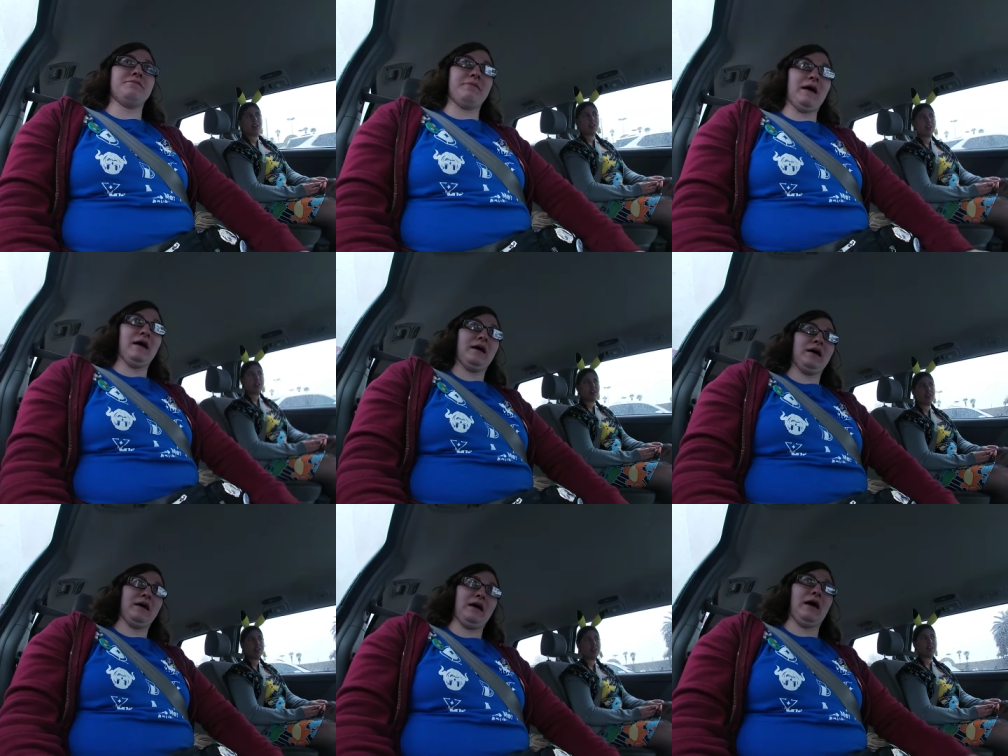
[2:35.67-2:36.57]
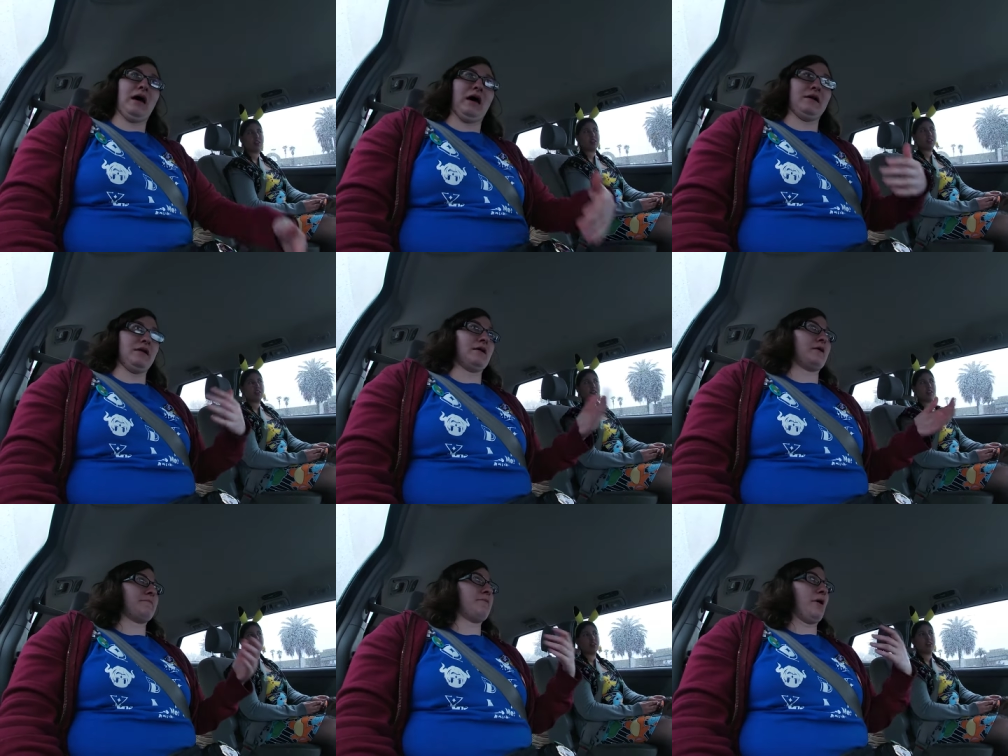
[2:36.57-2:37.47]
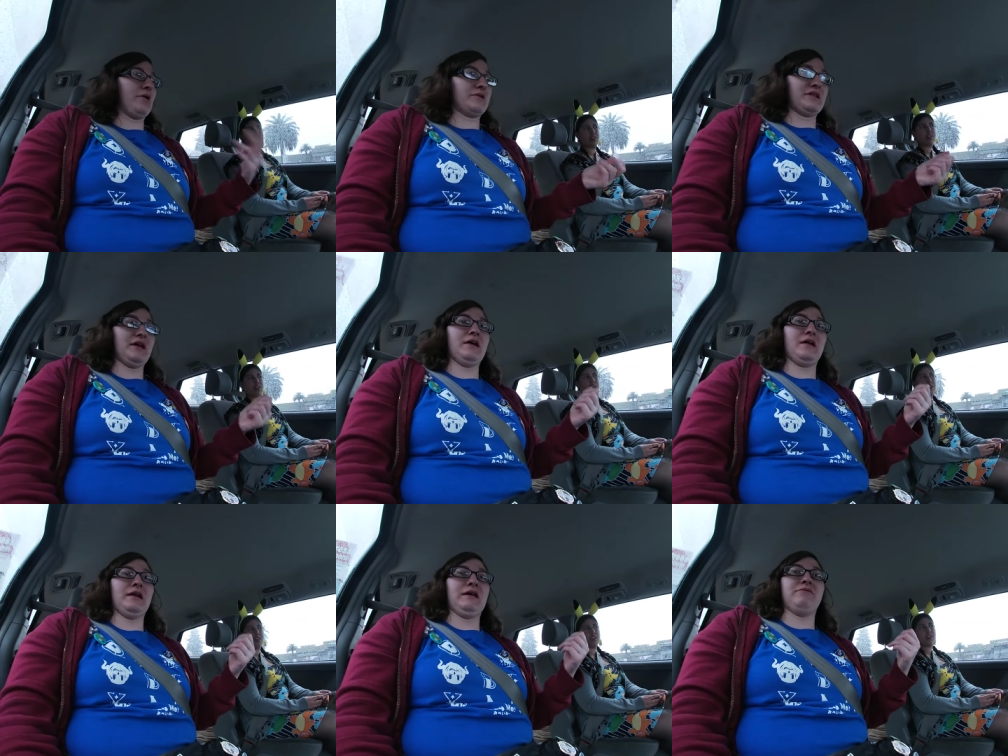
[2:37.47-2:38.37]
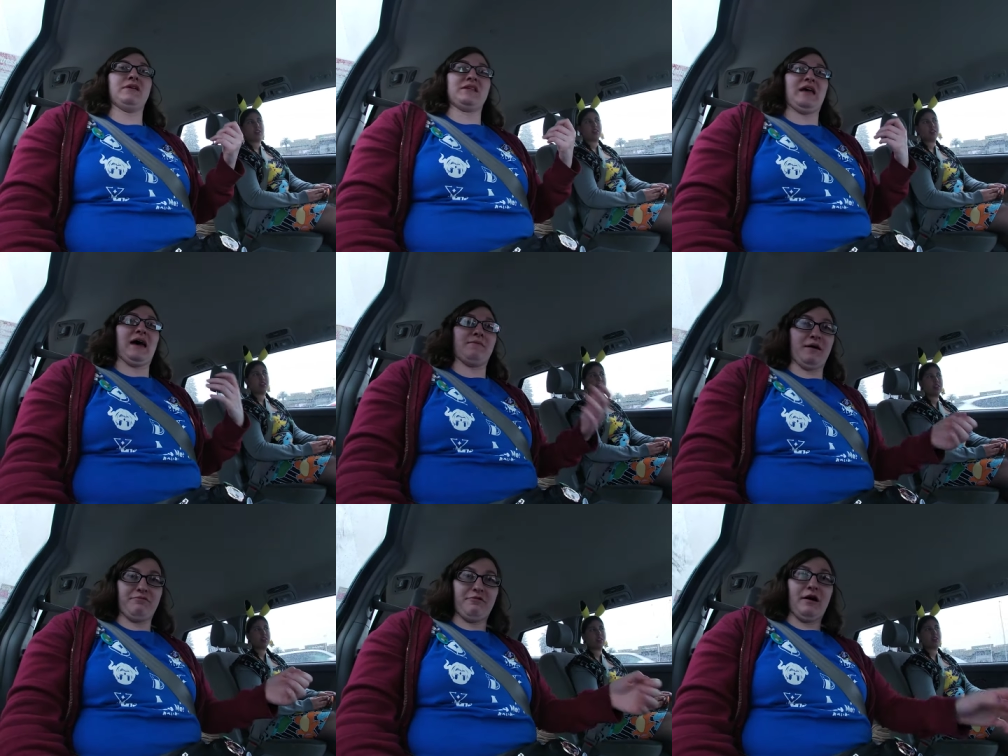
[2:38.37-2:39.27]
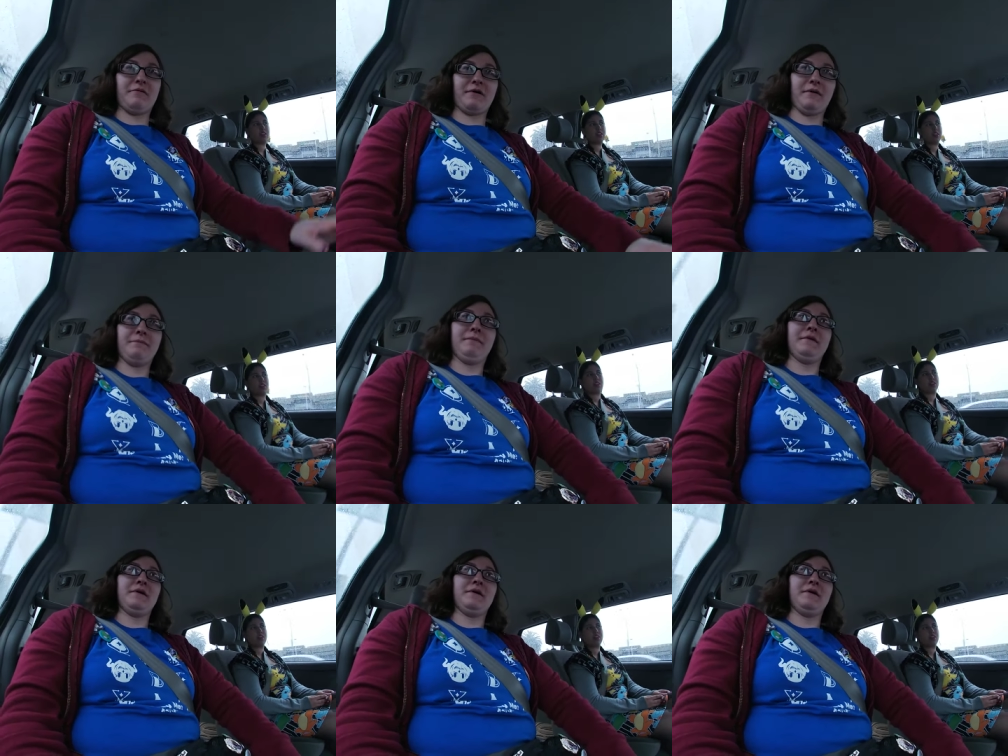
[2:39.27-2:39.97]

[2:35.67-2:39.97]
friend, another person, which is at my program.